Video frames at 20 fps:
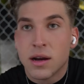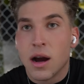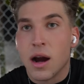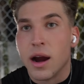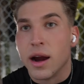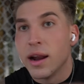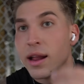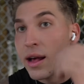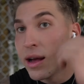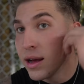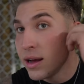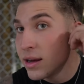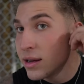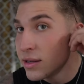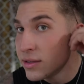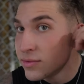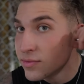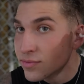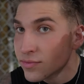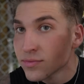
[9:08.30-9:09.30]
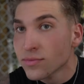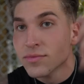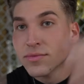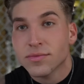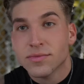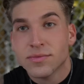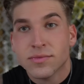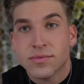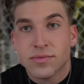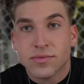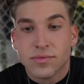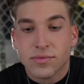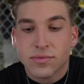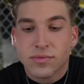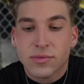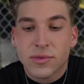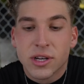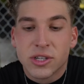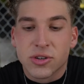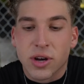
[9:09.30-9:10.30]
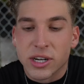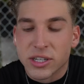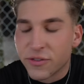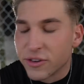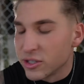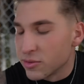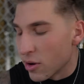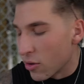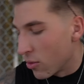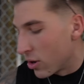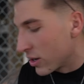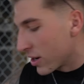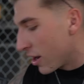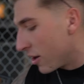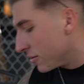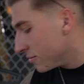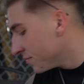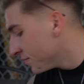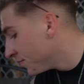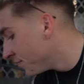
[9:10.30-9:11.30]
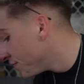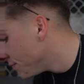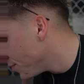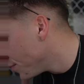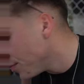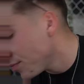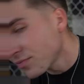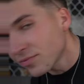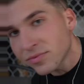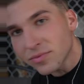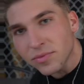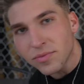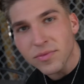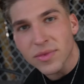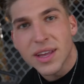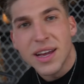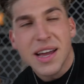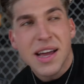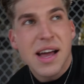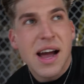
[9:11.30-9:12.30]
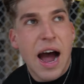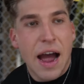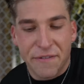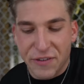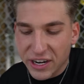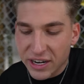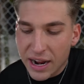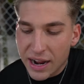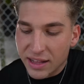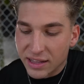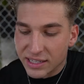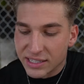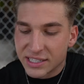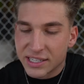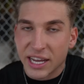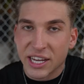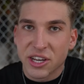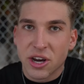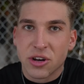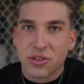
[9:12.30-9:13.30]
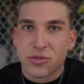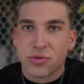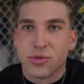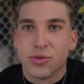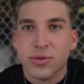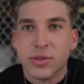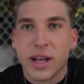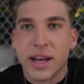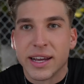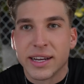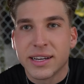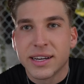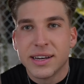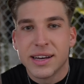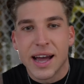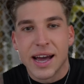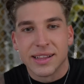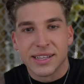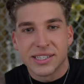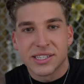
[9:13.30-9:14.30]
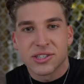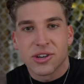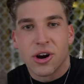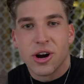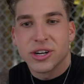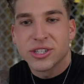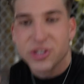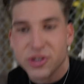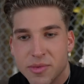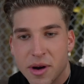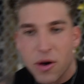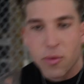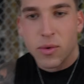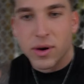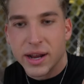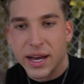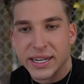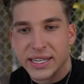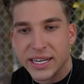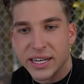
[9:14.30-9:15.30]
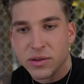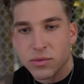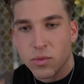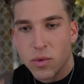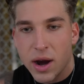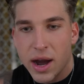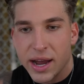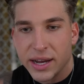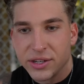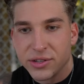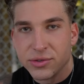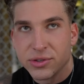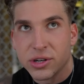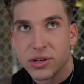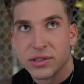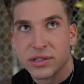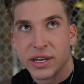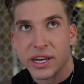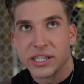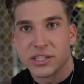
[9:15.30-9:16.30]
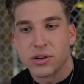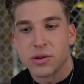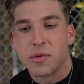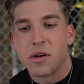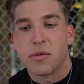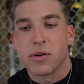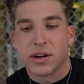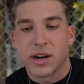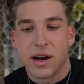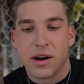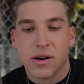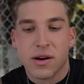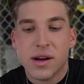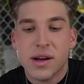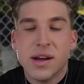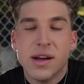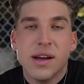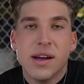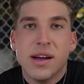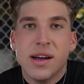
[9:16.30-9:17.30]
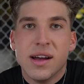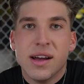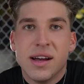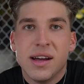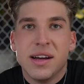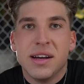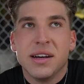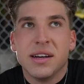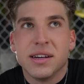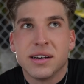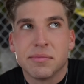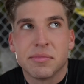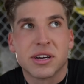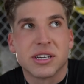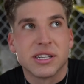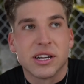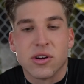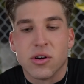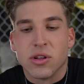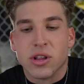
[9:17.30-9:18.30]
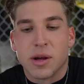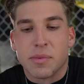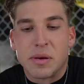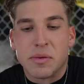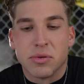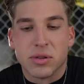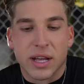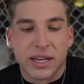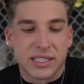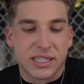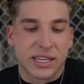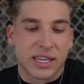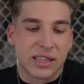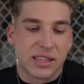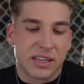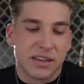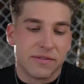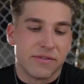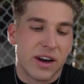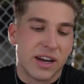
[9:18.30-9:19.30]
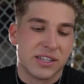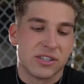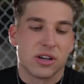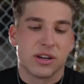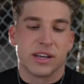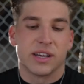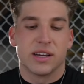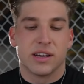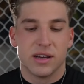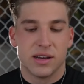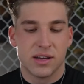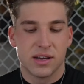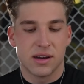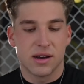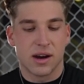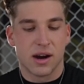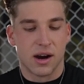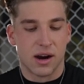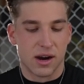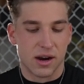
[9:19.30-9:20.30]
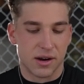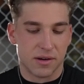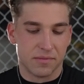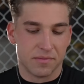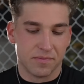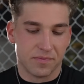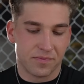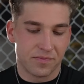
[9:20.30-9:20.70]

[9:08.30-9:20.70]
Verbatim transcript: All right. So I just finished my workout. I figured I'd at least take y'all through, like, at least talk to you about what I did and why I do certain things during my workout. Because I know a lot of people like to get the advice on it. Um,